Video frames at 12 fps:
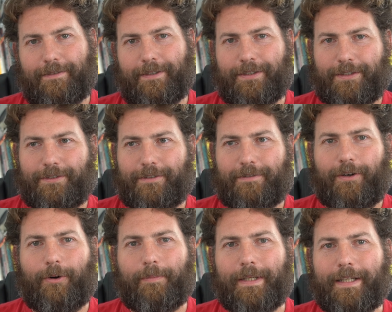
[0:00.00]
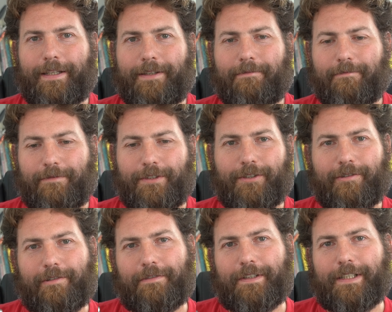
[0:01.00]
As a sort of hobby
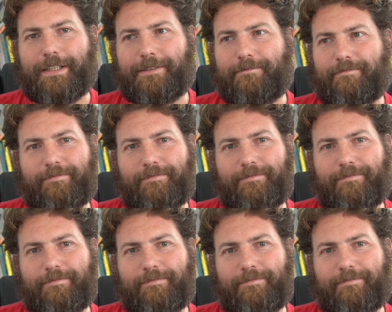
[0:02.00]
photographer,